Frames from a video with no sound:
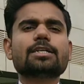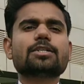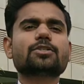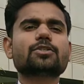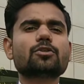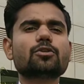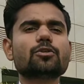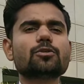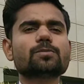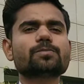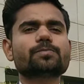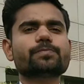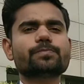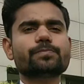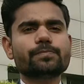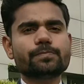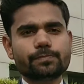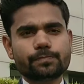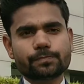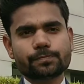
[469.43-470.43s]
So
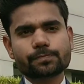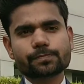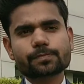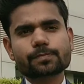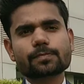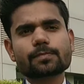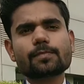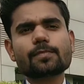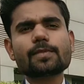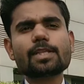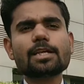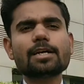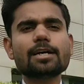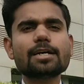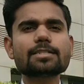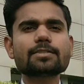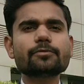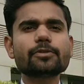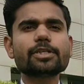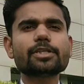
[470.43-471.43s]

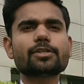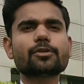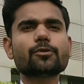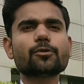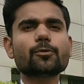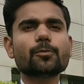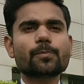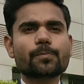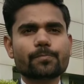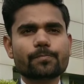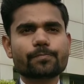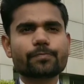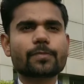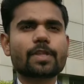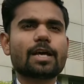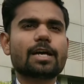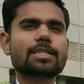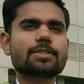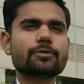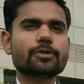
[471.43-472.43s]
as we
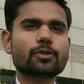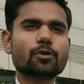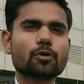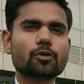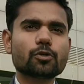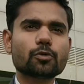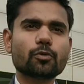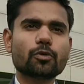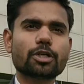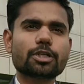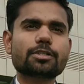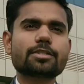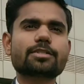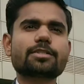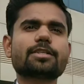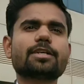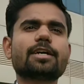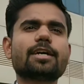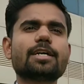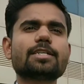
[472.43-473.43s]
go
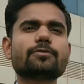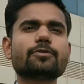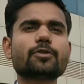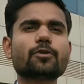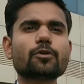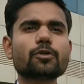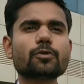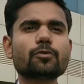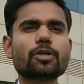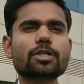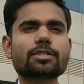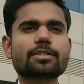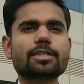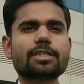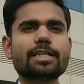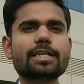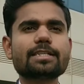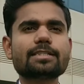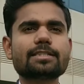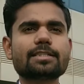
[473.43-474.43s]
towards the
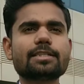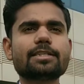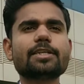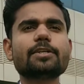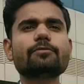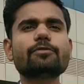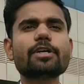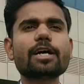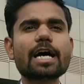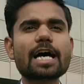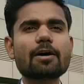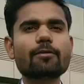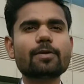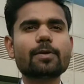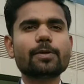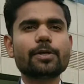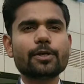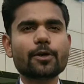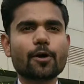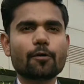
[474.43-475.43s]
next, if the
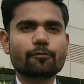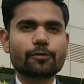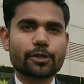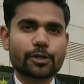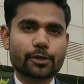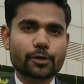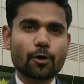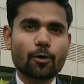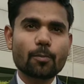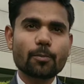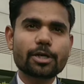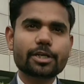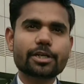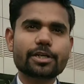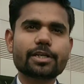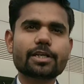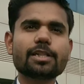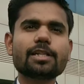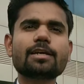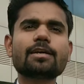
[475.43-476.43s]
availability of the raw
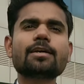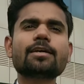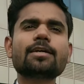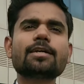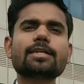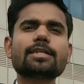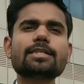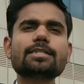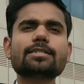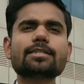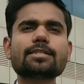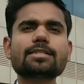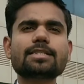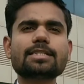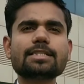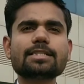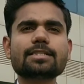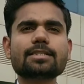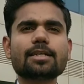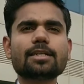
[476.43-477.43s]
material is a
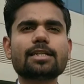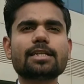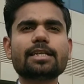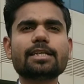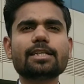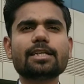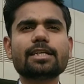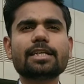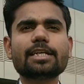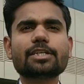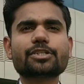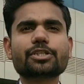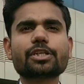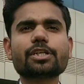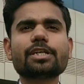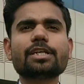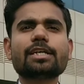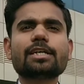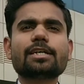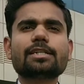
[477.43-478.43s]
seasonal in a nature,
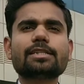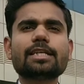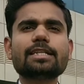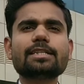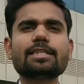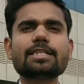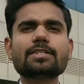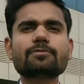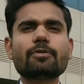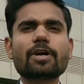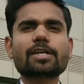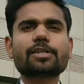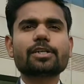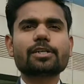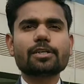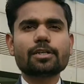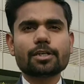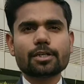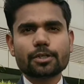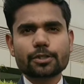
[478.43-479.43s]
then this
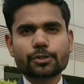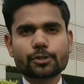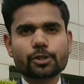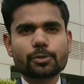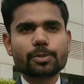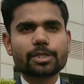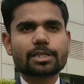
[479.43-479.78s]
factor should be